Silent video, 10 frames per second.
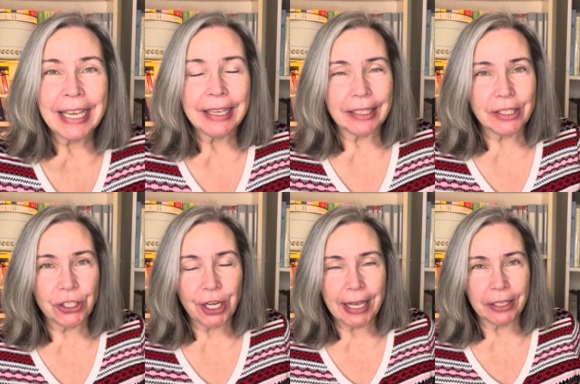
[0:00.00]
It's
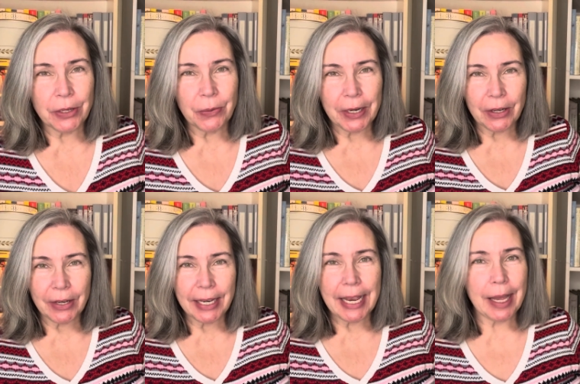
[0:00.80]

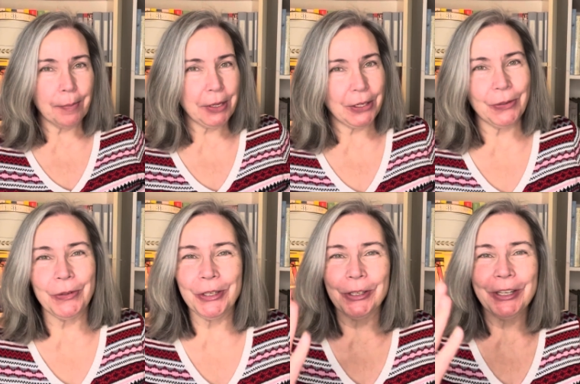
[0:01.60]
January, Happy New
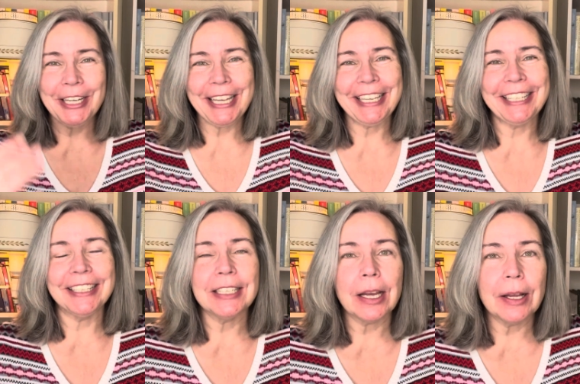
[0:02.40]
Year,
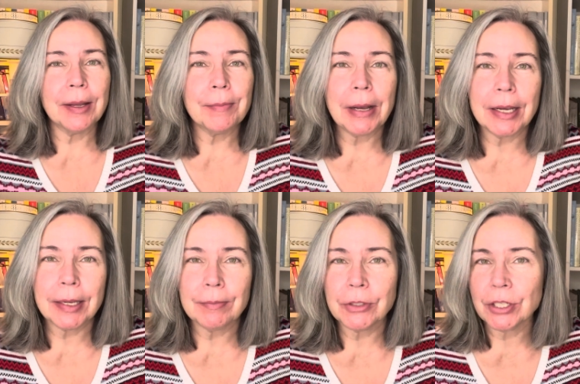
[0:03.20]
and um,
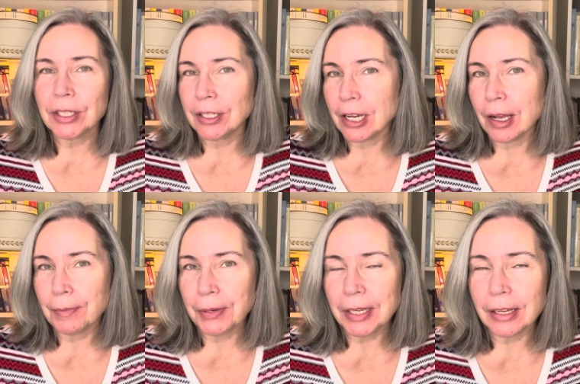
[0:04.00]
I'm just
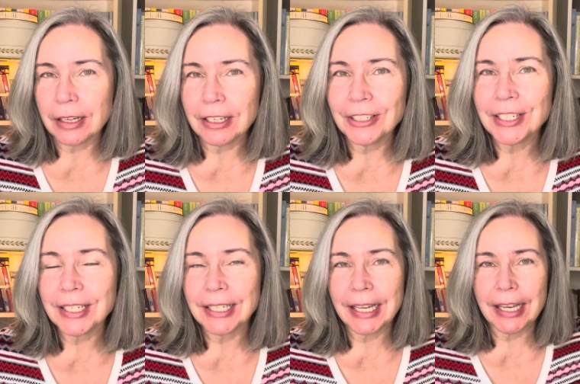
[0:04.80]
hopping on
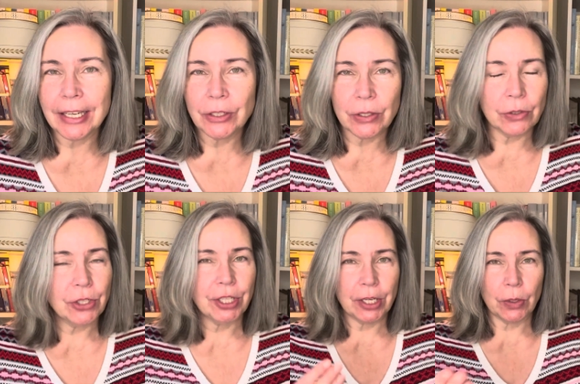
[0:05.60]
today to
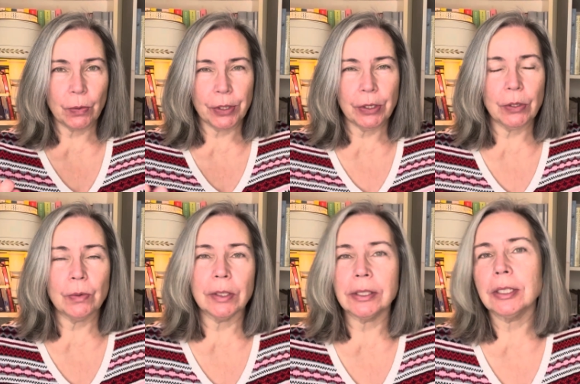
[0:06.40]
share with
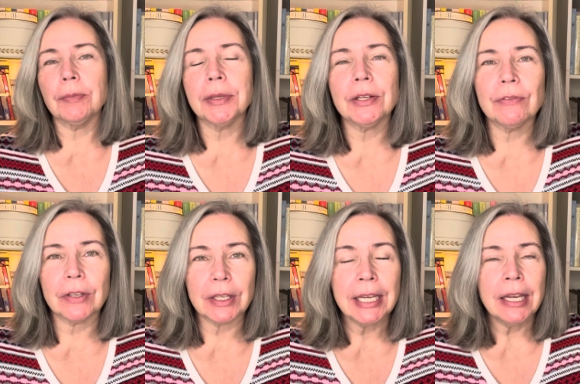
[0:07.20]
you a little bit of a